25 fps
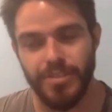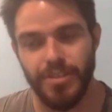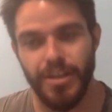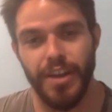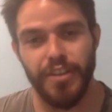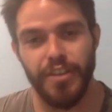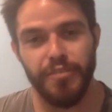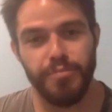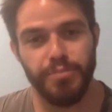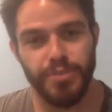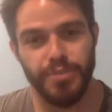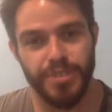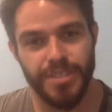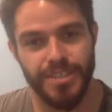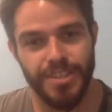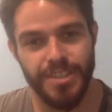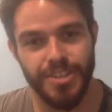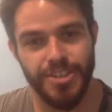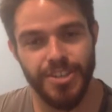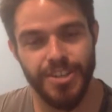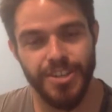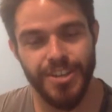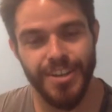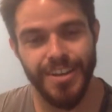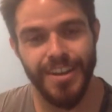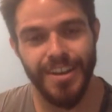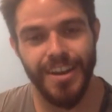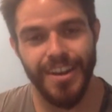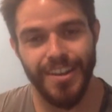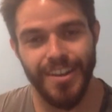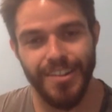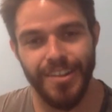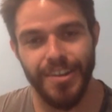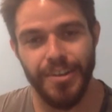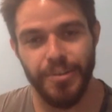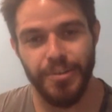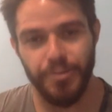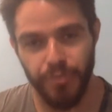lot of precision and not a
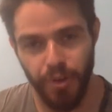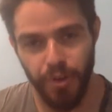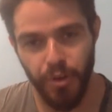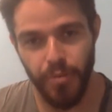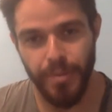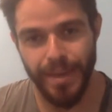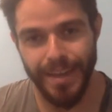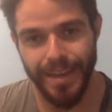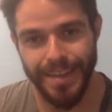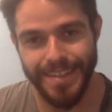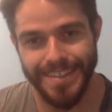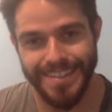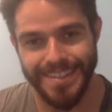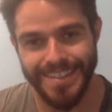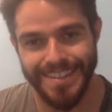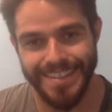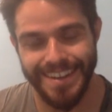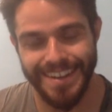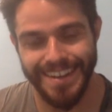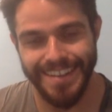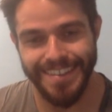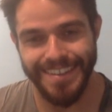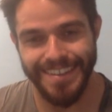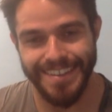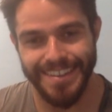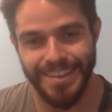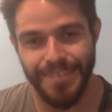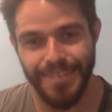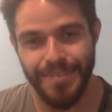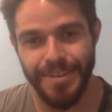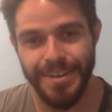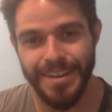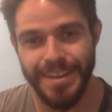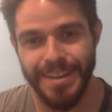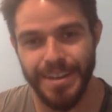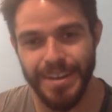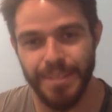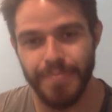lot of romance. And I think that we